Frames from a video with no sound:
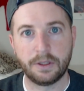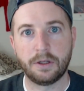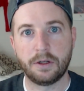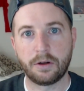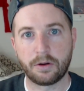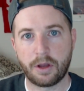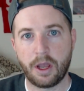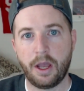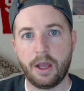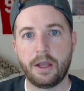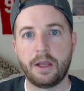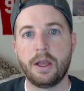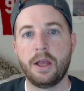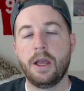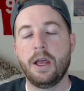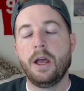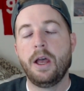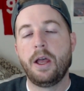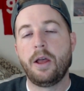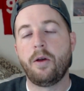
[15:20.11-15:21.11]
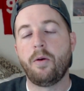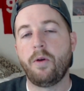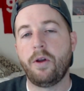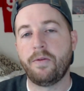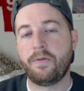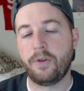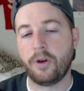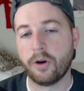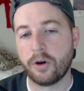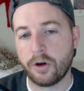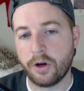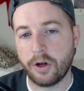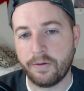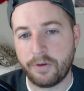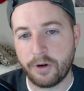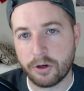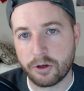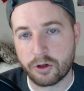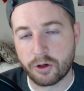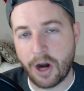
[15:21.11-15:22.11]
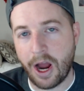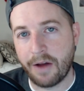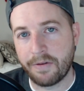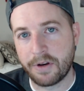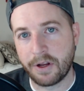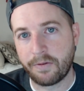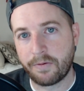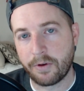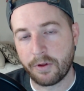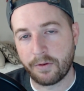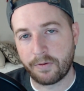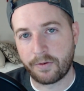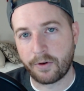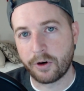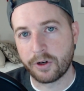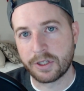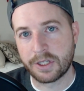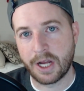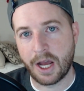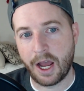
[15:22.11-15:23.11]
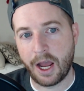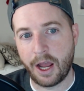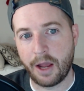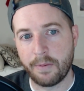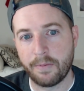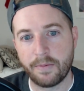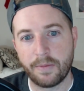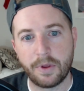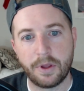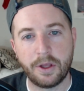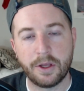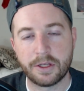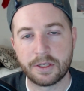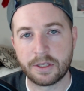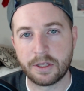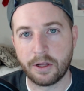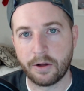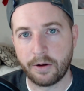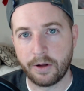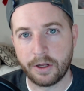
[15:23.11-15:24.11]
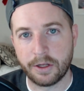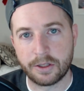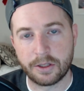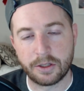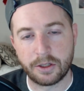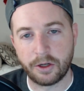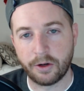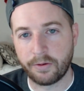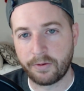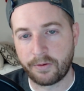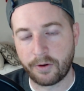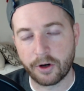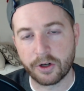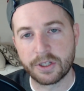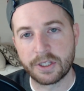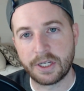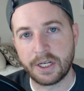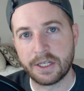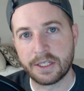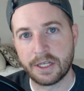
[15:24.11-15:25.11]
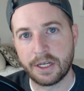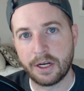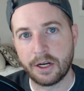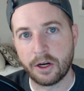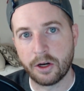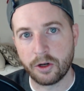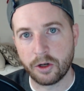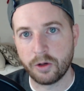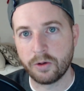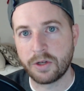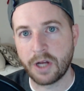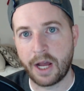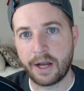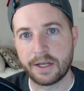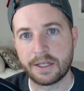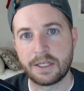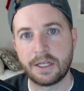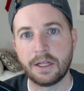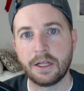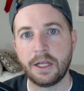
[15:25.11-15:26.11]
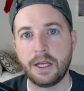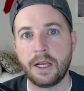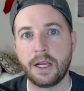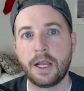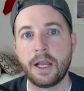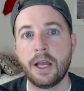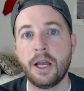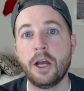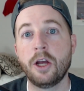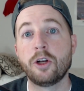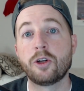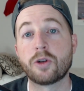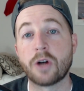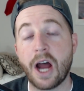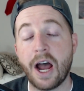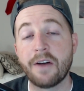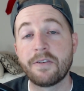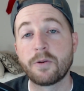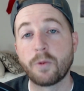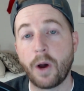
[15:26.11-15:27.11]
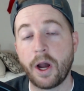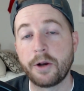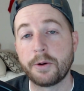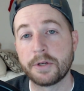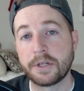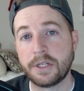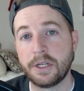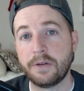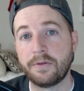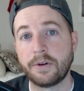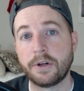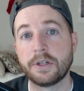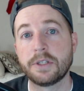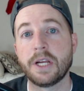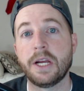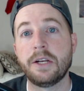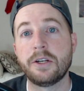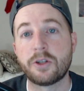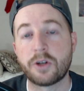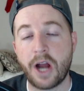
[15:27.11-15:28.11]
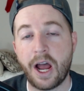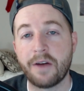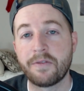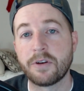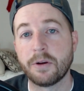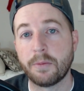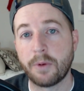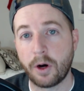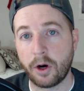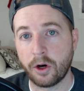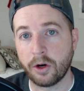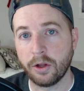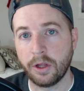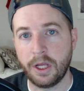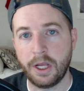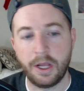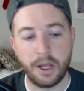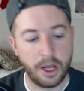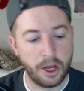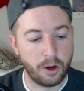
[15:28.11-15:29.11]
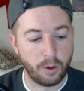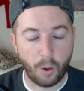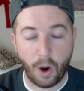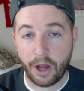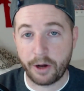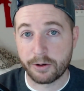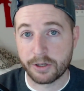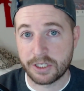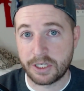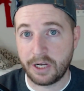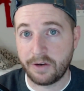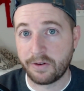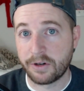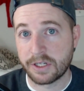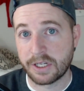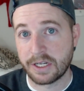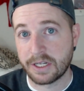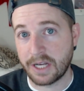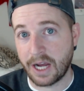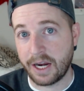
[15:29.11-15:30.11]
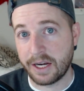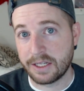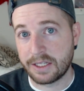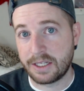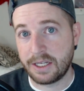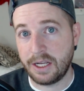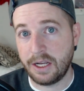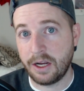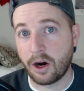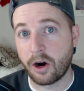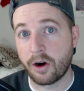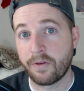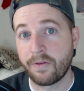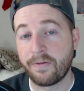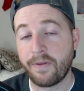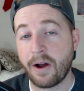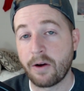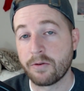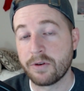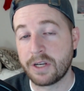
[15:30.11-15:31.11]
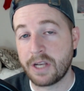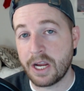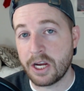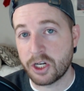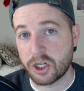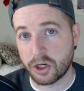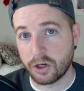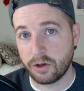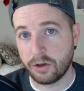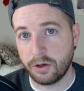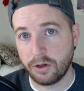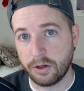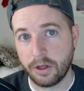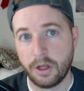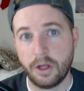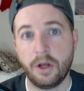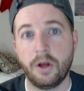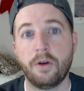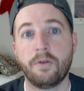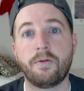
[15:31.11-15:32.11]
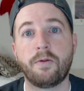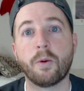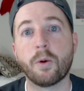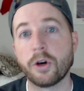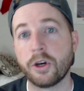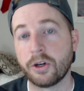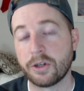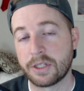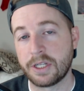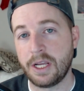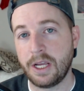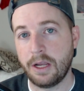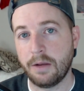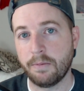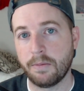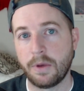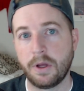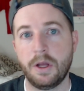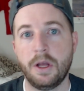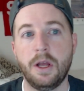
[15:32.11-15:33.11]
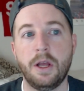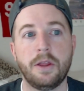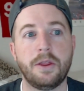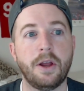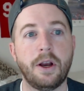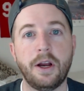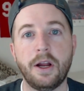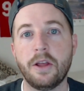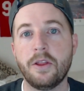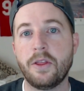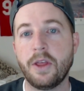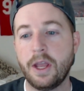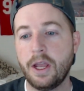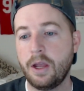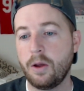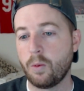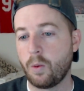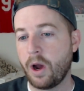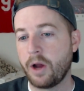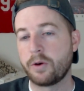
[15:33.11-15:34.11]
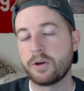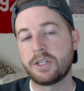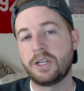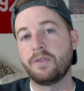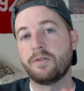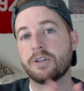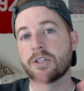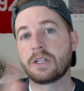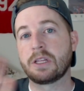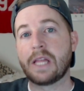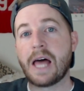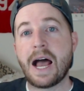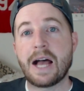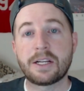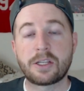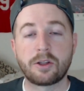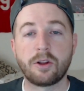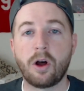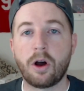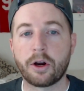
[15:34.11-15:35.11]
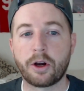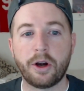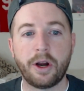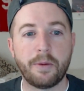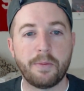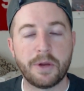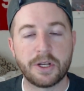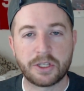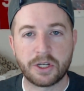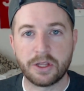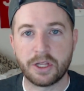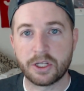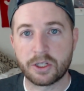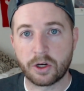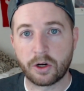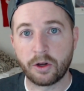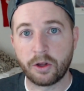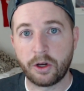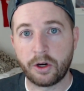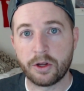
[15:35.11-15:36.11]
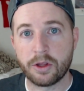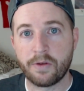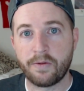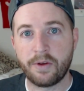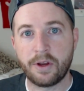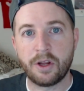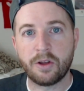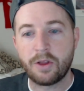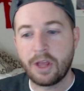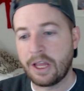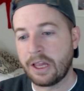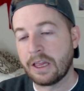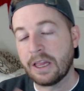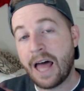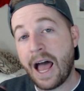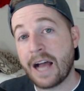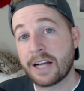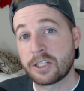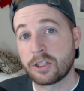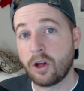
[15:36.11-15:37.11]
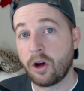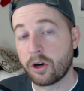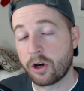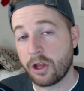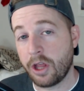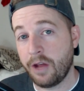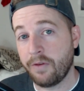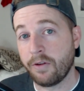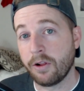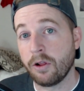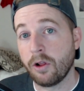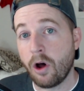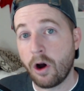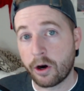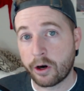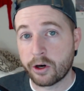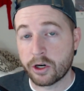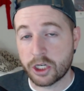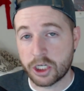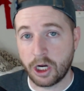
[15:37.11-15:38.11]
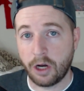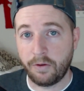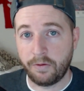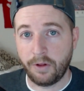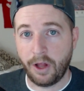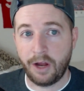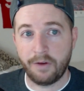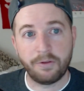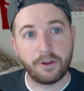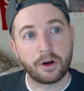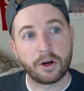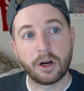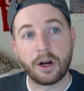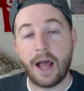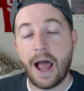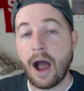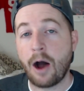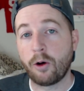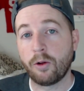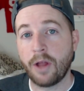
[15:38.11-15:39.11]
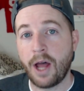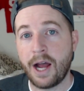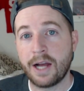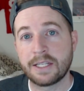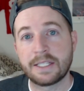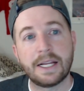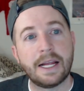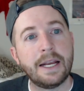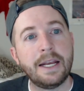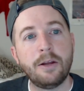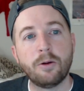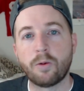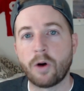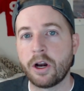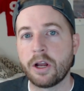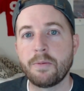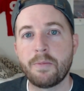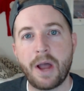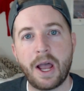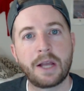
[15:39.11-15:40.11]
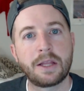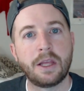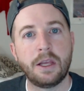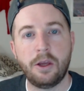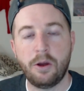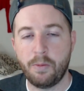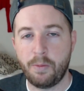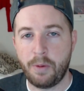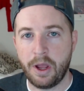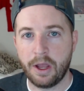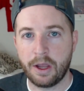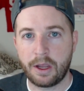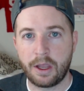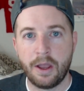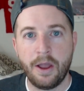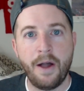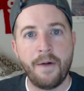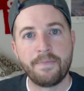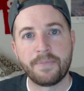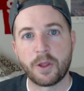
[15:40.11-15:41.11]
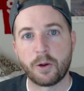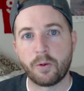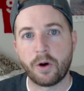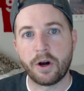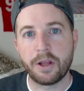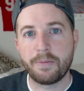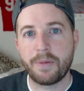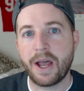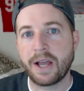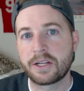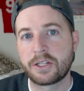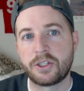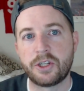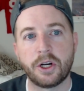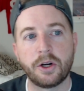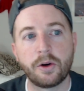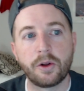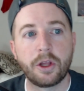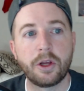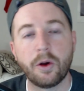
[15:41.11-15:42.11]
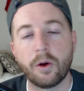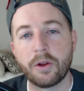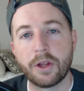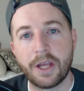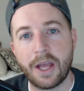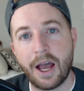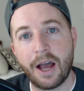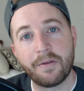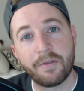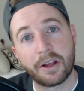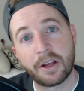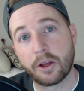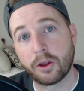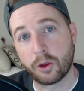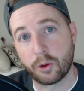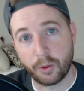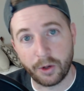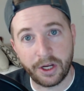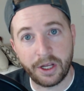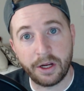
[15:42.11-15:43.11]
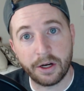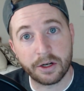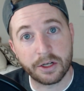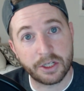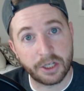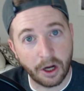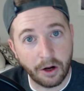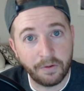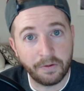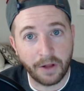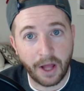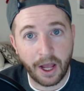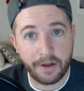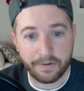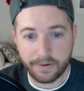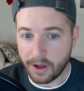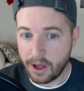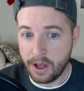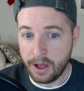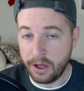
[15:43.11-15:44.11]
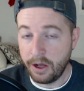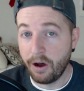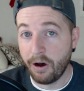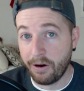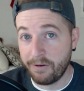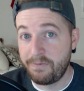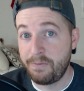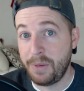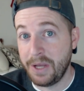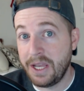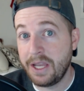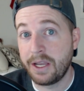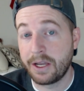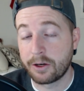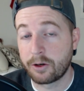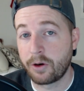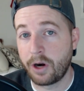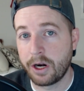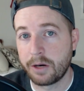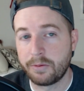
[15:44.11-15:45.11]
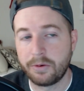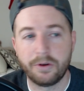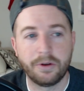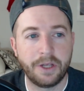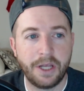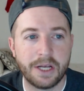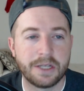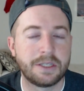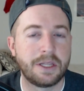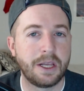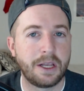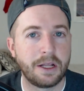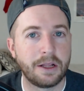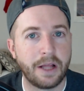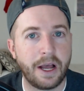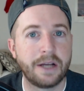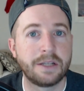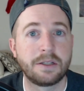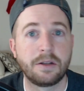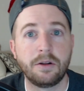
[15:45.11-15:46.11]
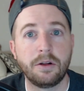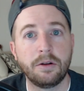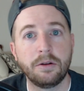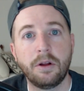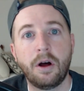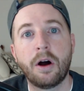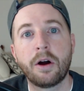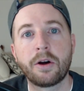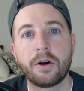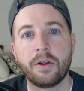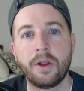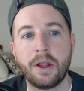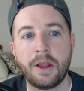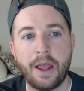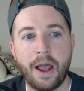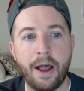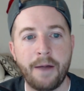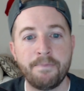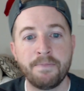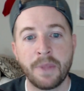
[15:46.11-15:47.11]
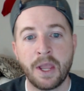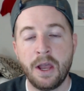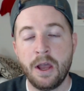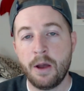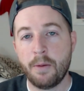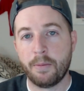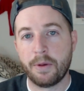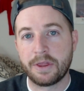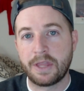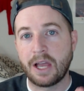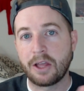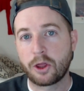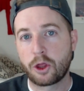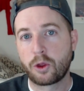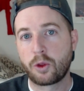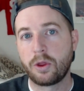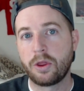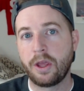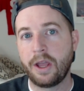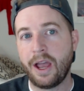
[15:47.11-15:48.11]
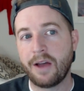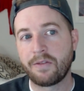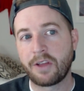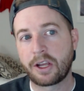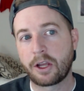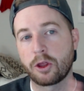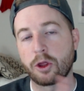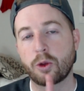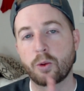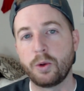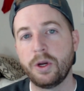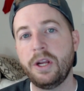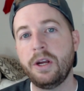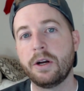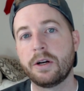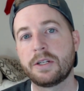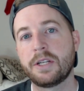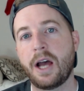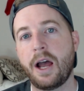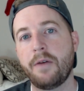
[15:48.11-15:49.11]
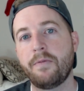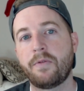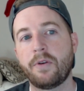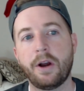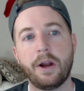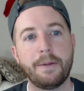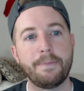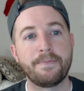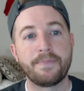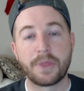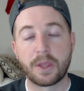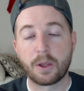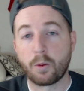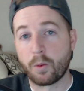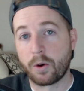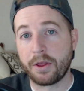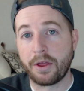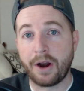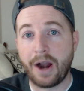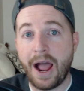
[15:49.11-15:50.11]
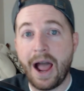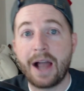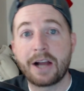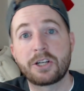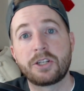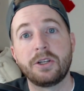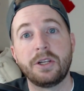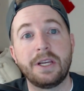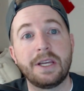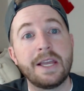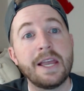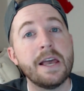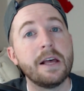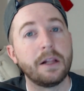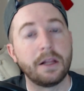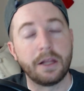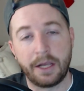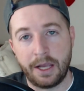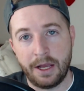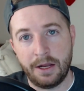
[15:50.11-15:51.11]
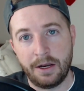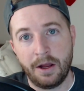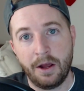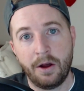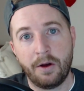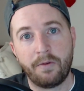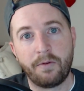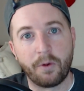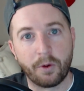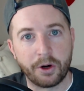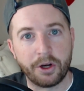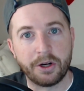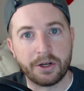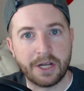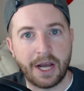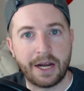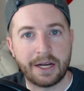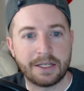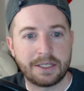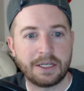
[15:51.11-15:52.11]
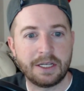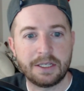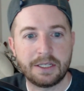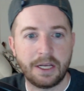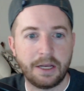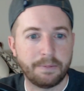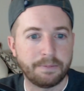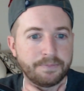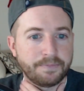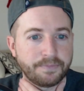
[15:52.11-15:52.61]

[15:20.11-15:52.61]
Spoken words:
Okay, if you're drafting for the first time, it's your first season in a new dynasty league. Draft wide receivers and draft them early. Wide receivers in dynasty are foundational for your team. Wide receivers last longer. I mentioned this earlier in the video. They last longer. They have a longer shelf life. They're going to outlast any running back that you pick. Running backs generally only have like a 3-year shelf life of being incredible. Yes, they can last a little longer than that, but that they have like a 3-year time frame where they're actually killing it for your dynasty team.